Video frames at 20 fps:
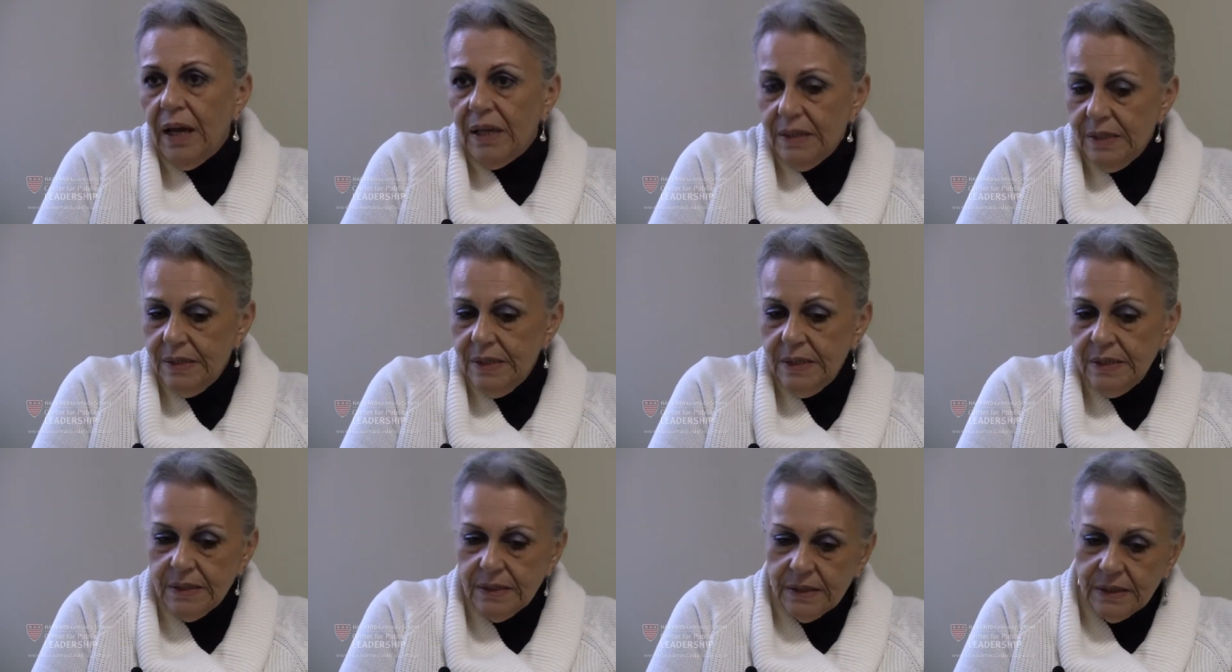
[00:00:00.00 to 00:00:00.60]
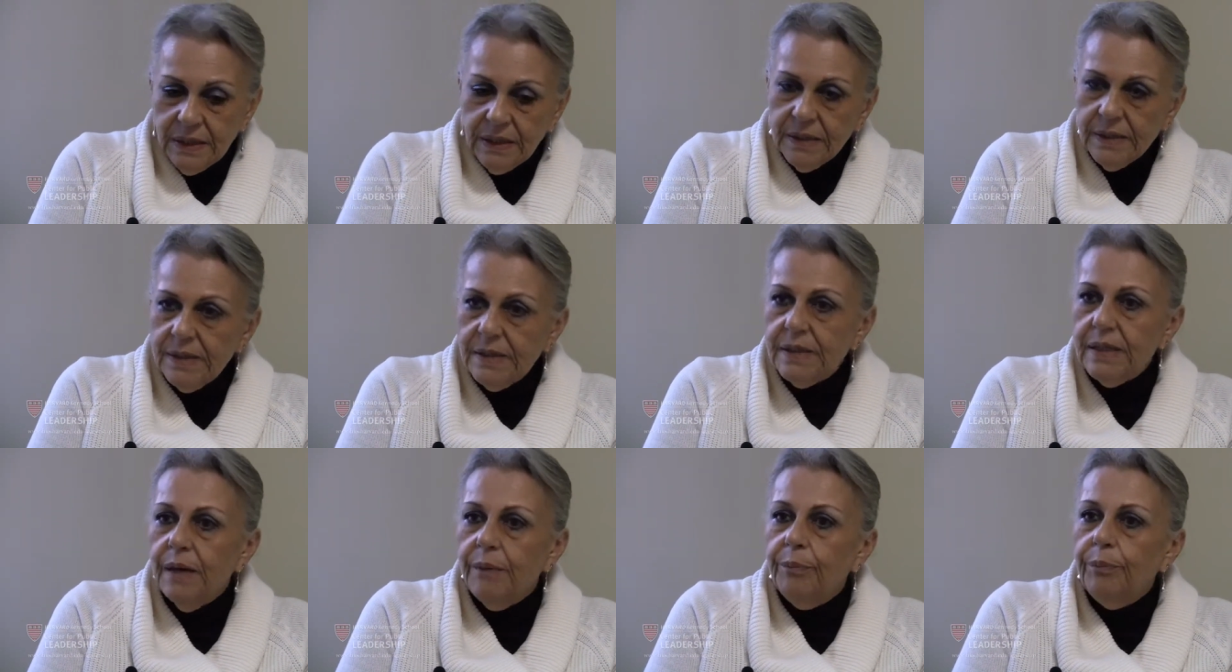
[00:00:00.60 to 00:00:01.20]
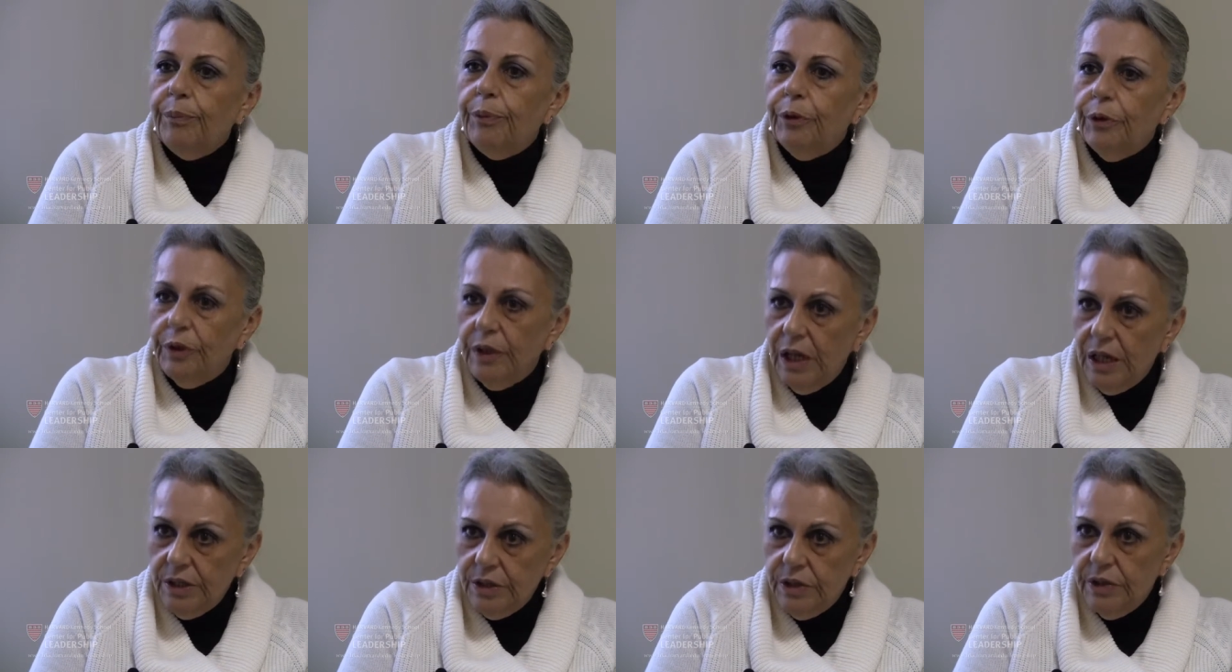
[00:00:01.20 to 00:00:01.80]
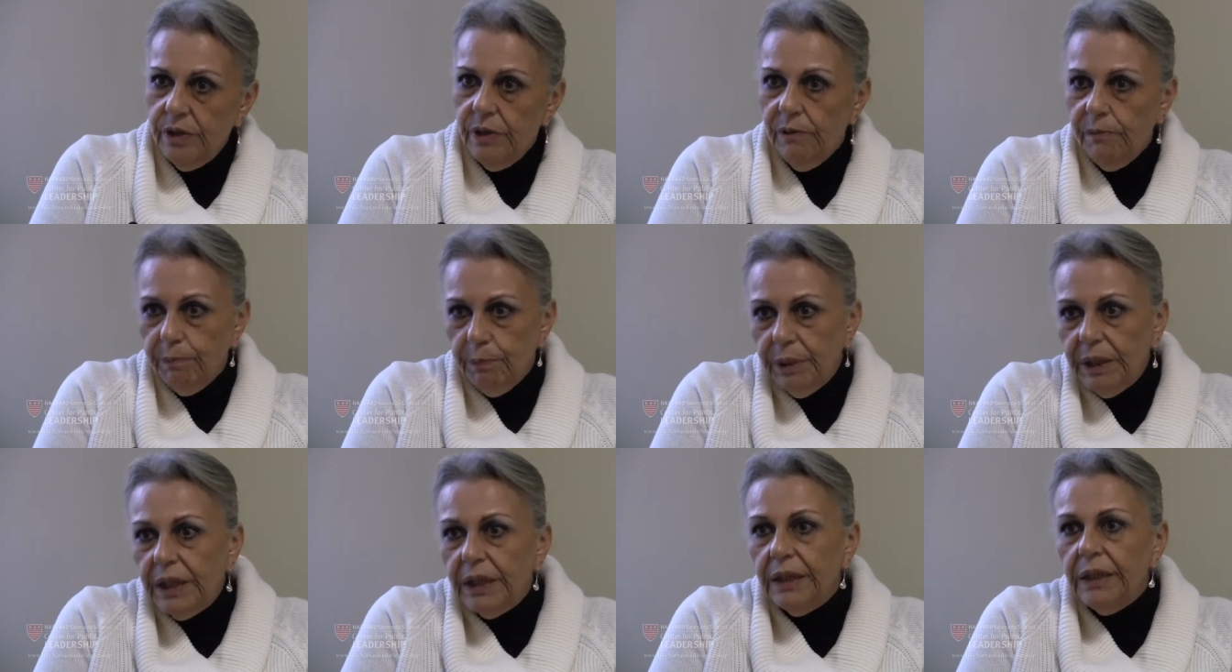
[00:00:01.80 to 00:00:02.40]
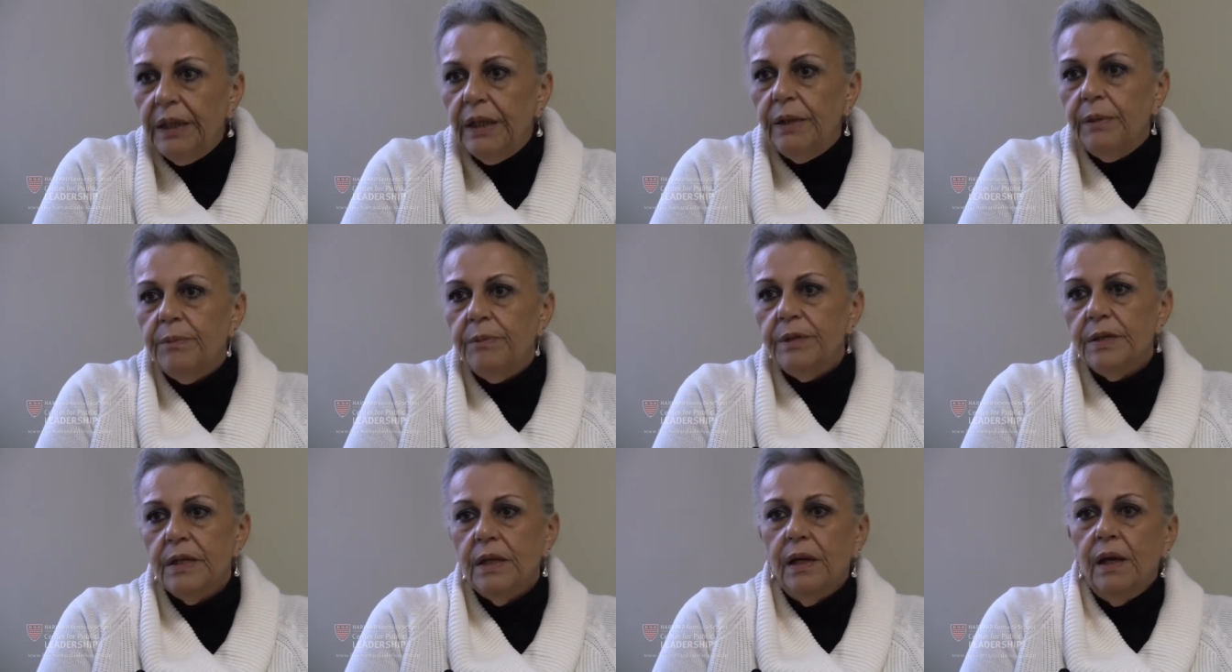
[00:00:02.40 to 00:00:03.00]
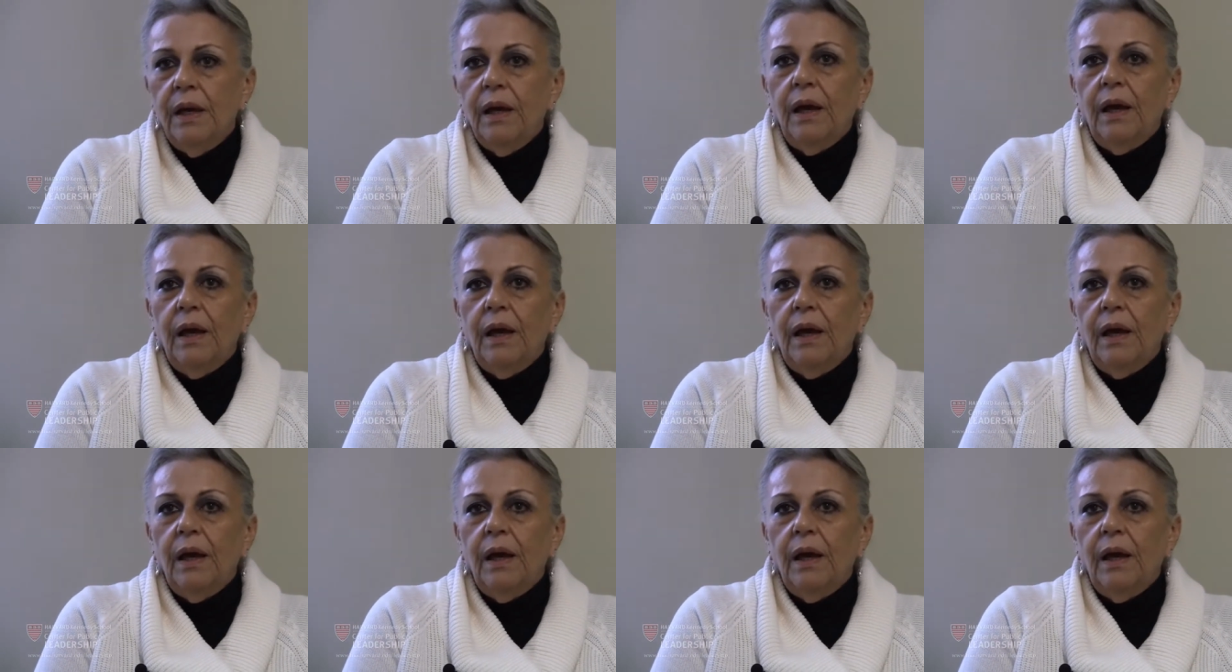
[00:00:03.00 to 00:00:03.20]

assistance and protection of victims,